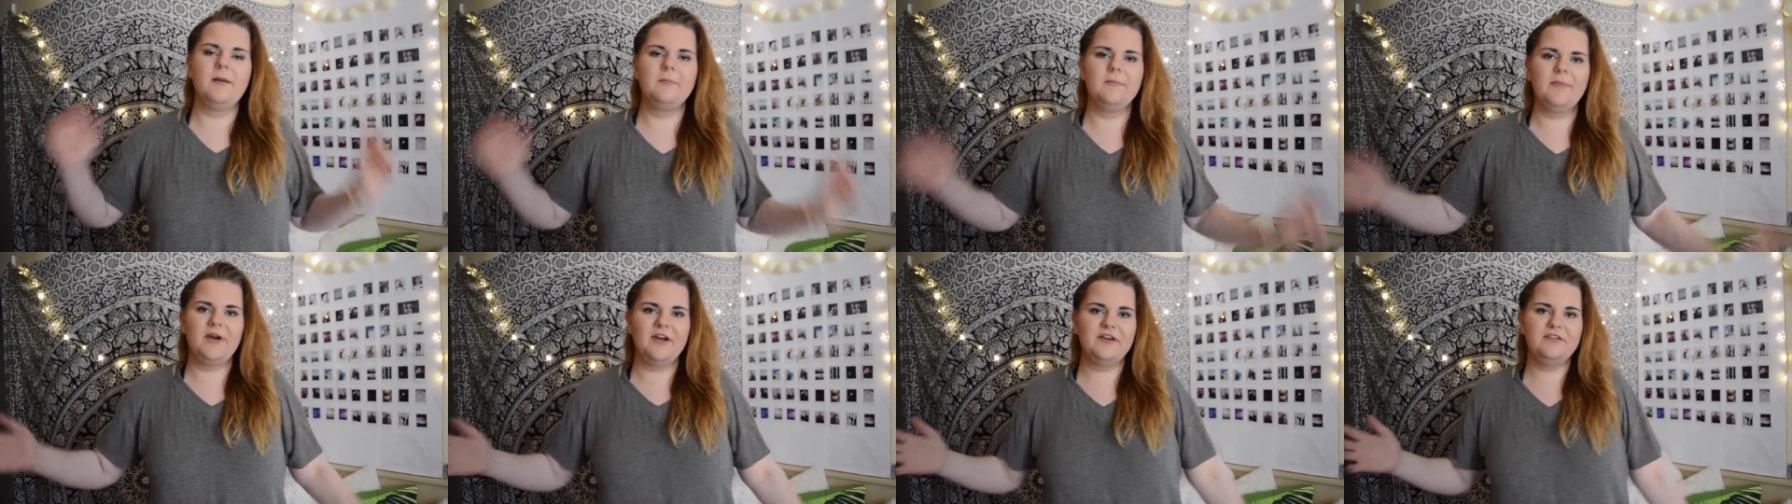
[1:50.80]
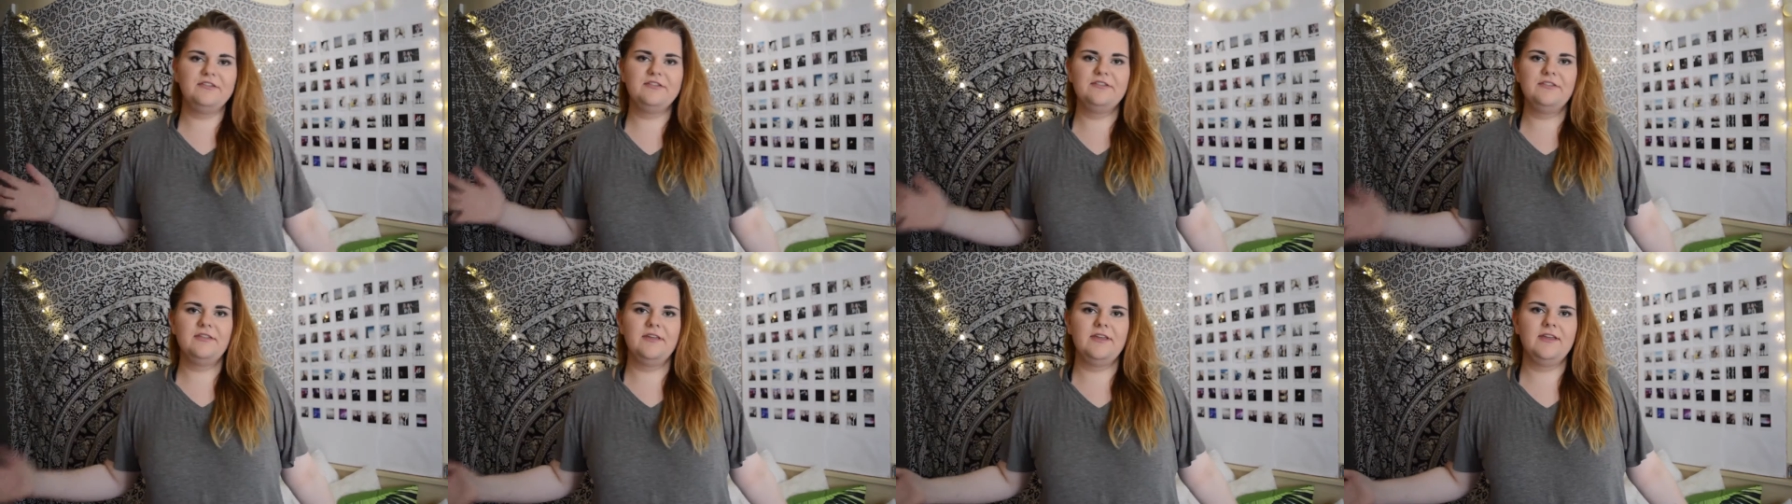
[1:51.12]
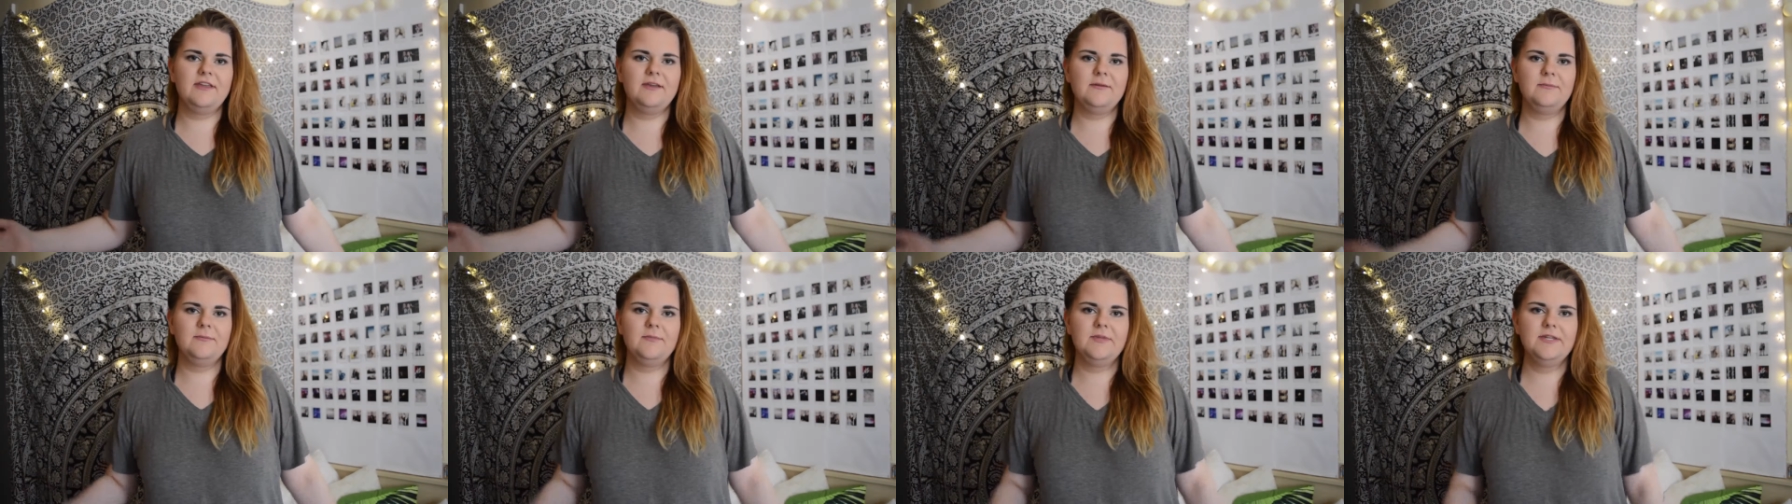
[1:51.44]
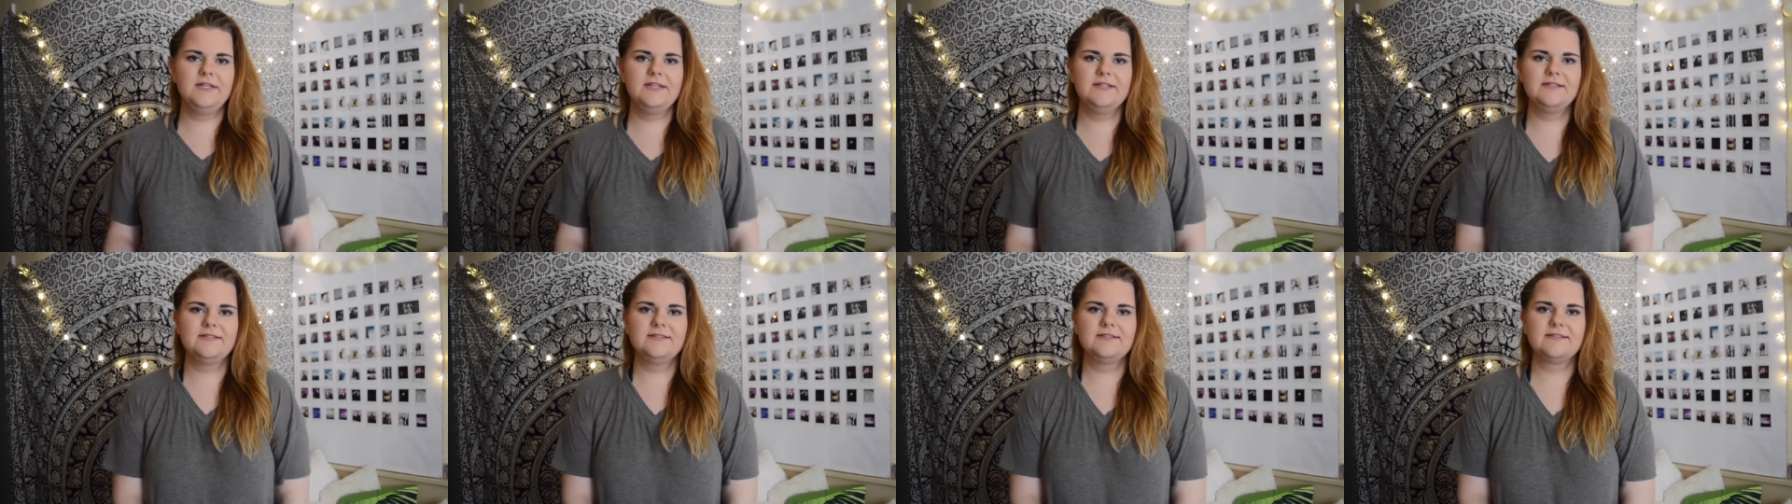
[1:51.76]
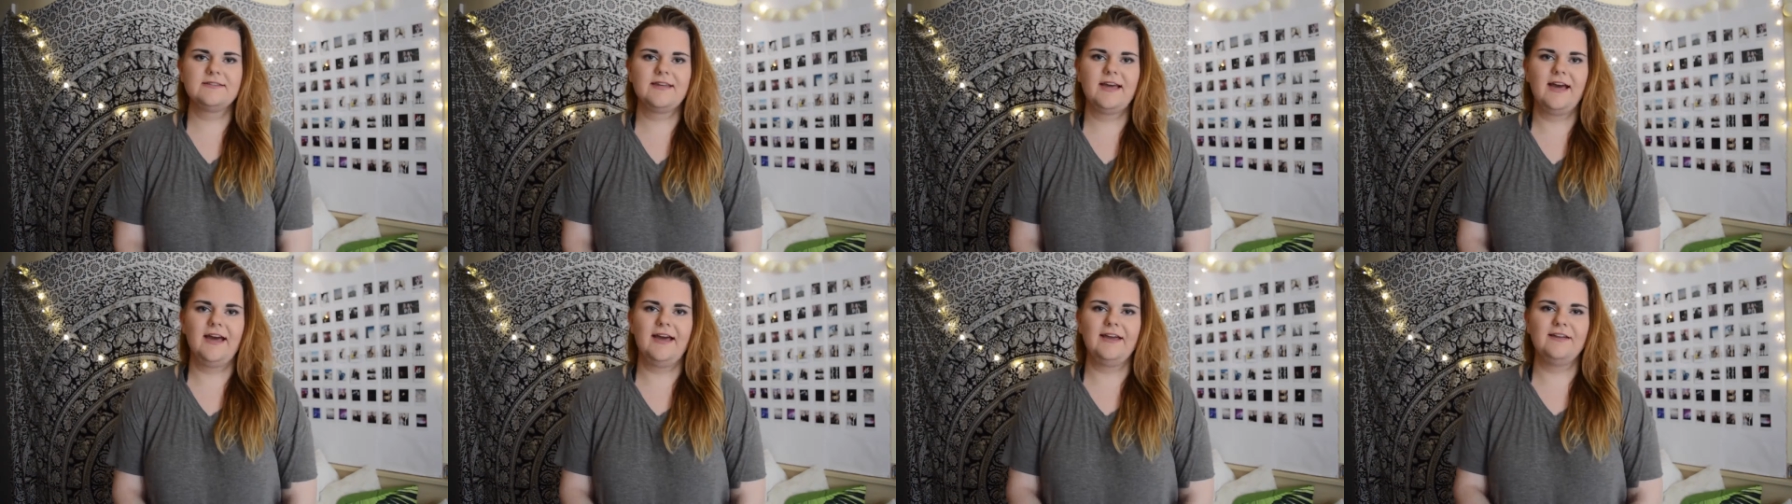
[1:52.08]
My theme is
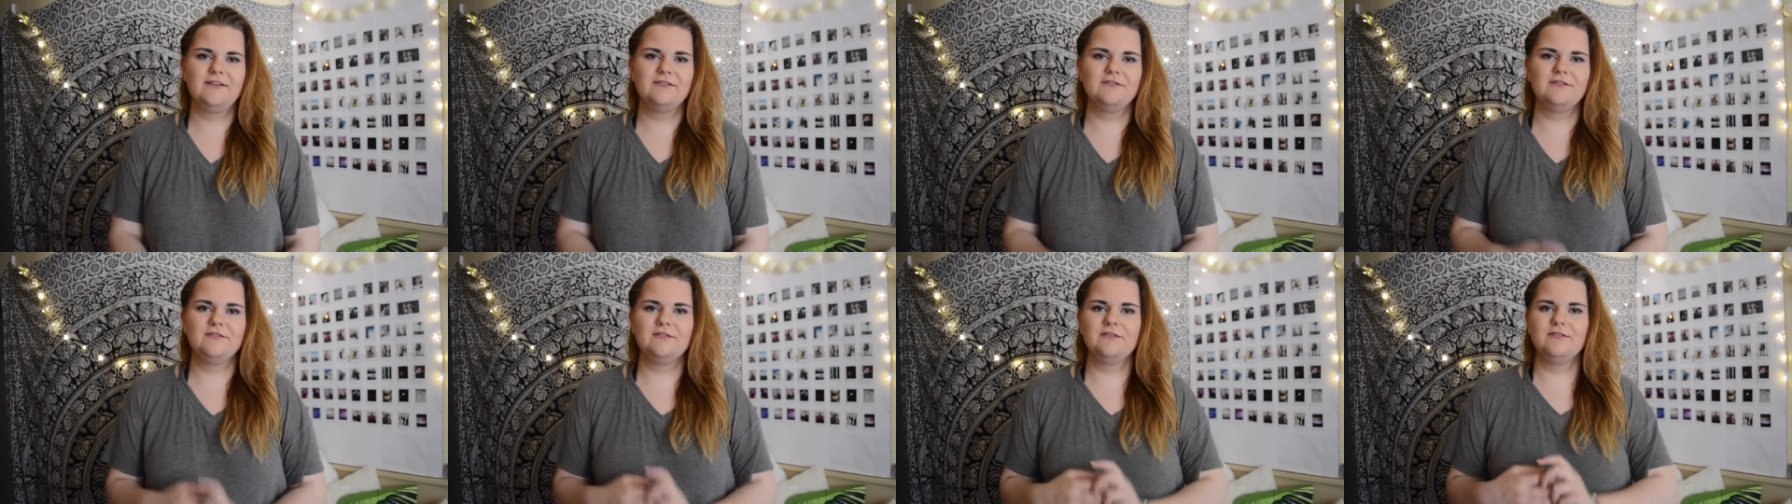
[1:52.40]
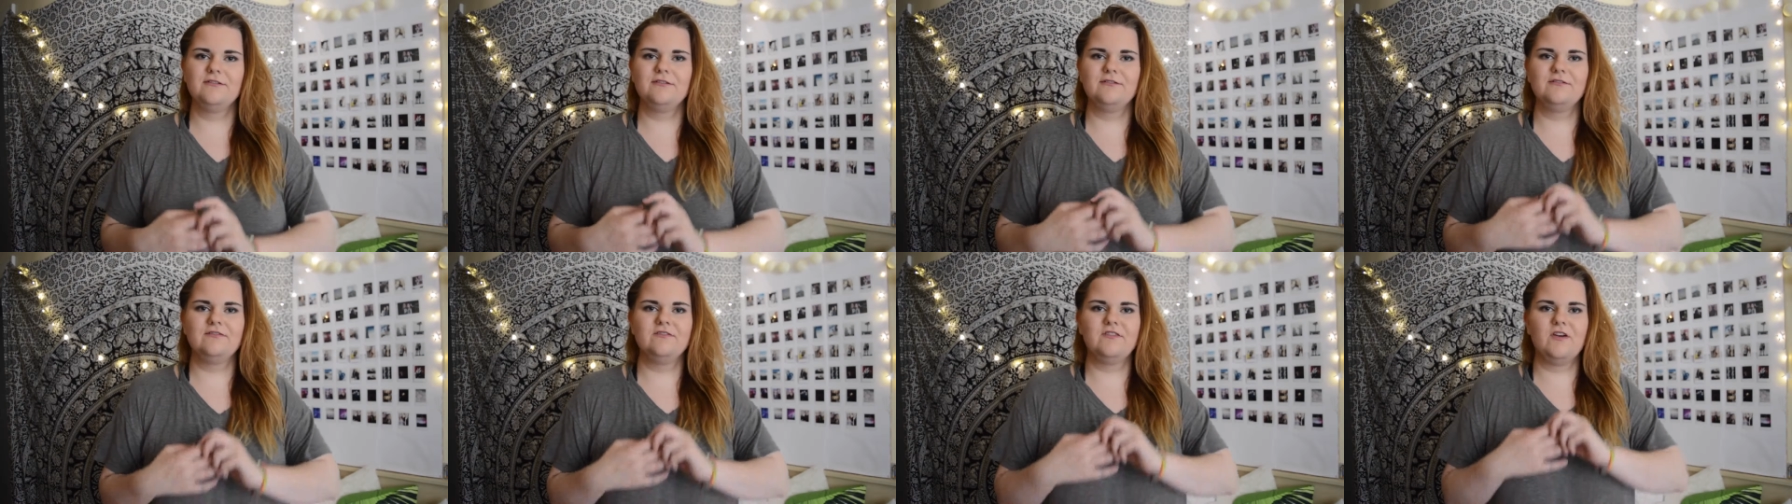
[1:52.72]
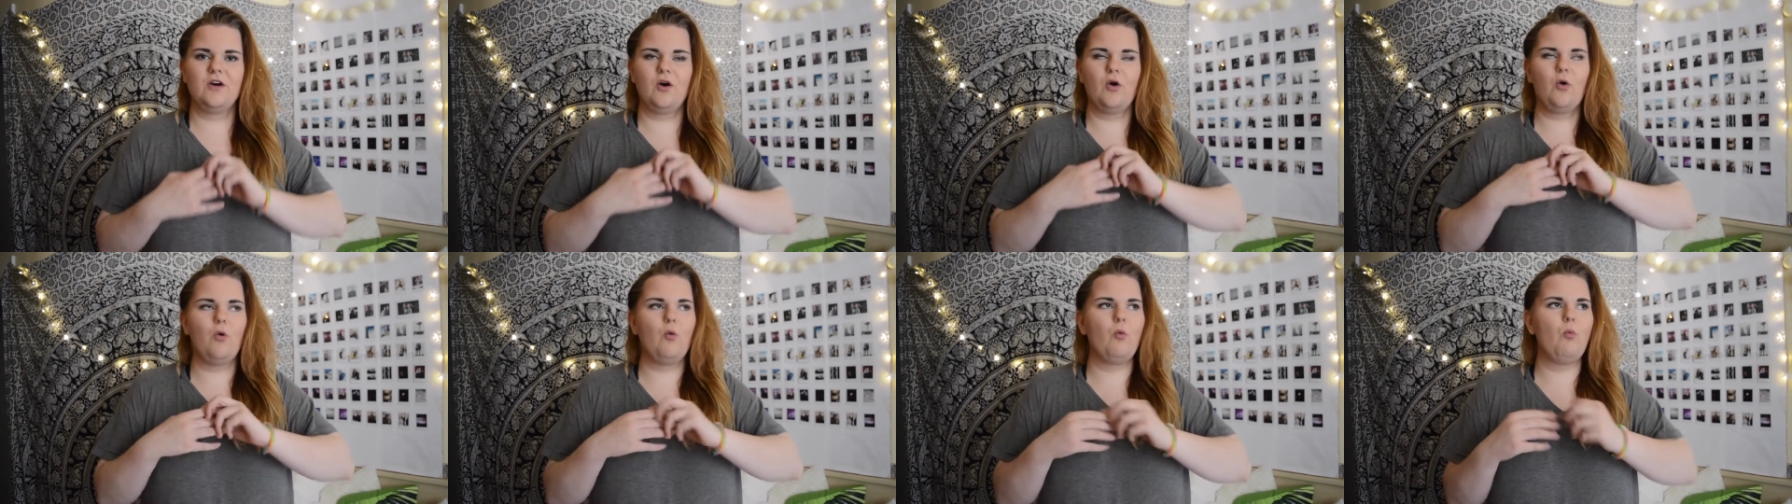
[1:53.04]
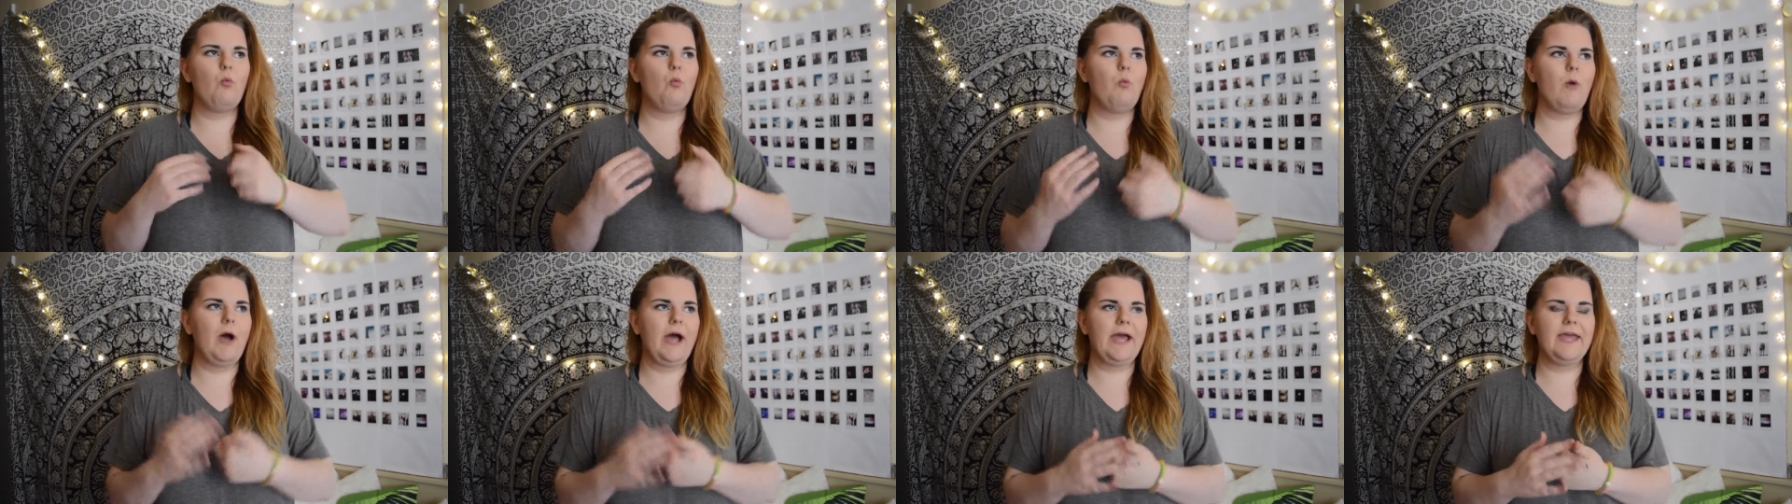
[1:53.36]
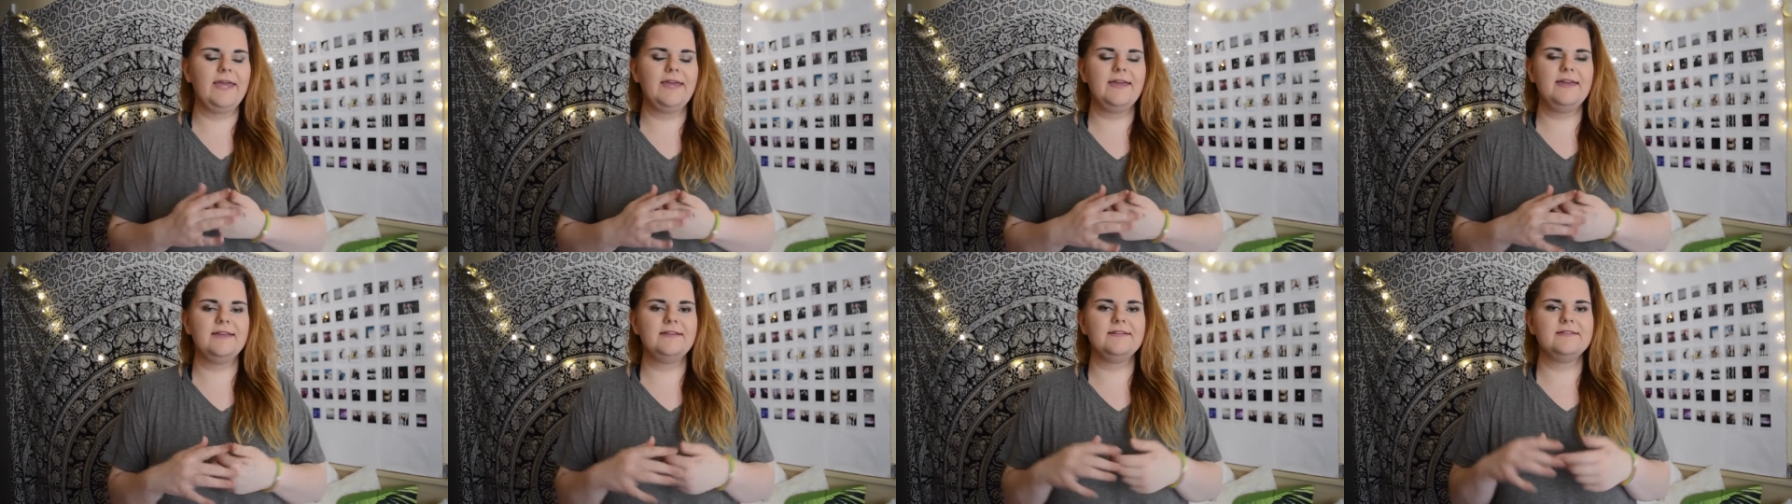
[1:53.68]
kind of
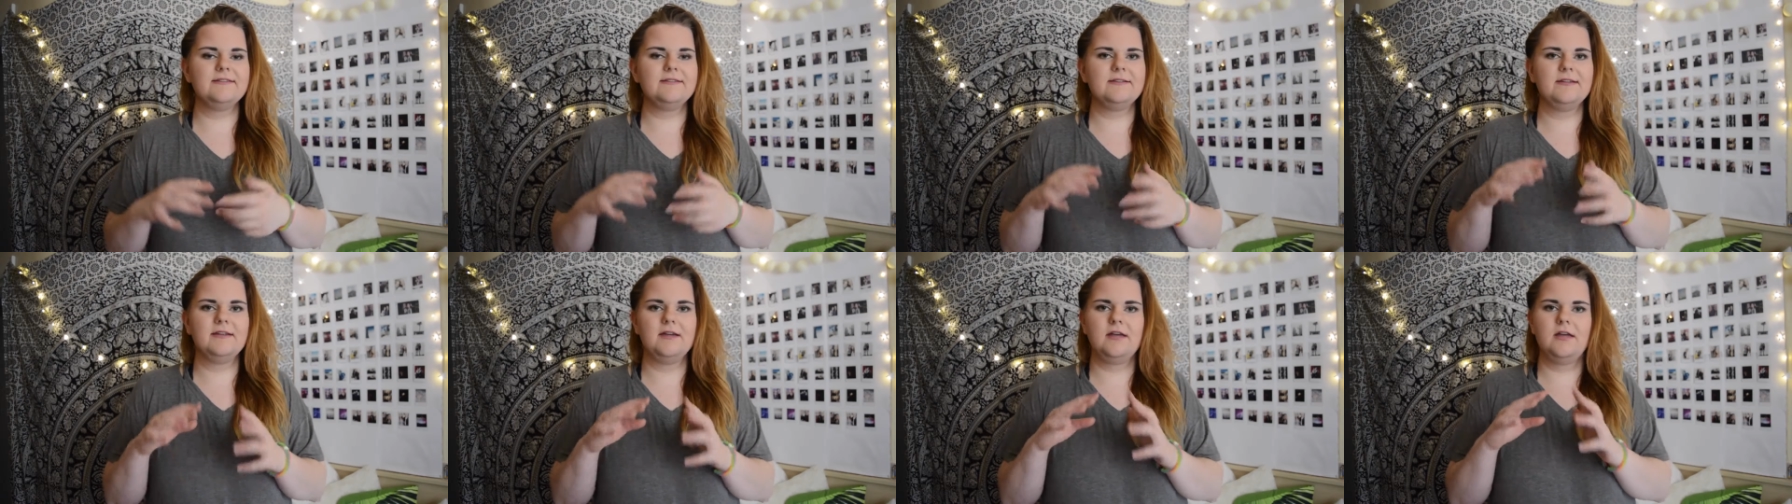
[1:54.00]
white,